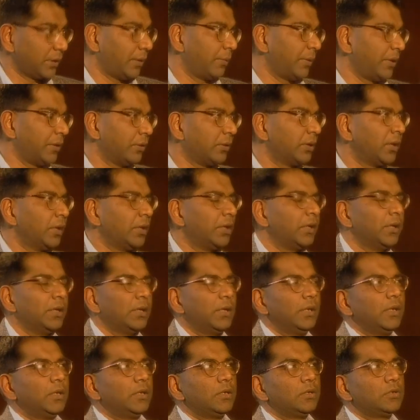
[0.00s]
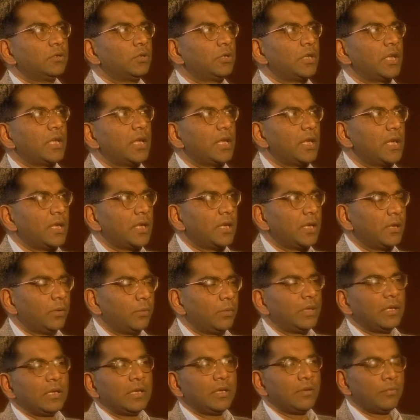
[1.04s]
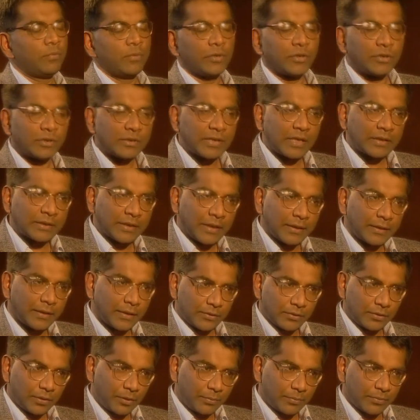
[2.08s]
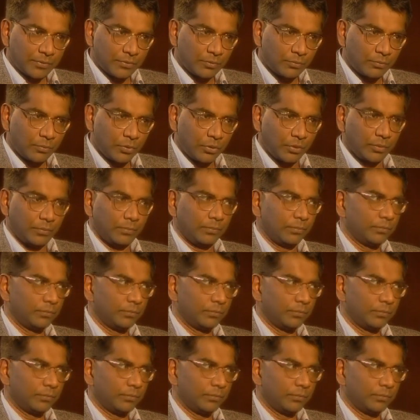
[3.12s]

I mean, today, if we can sell 10,000 copies of a book,